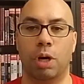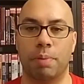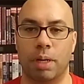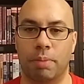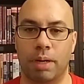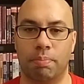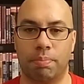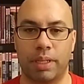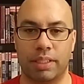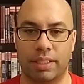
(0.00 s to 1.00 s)
open them up,
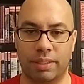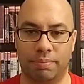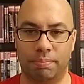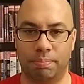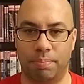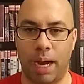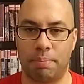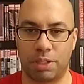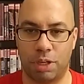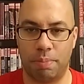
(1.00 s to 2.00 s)
because
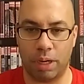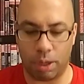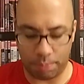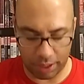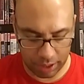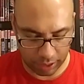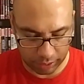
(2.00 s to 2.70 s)
pops should be opened.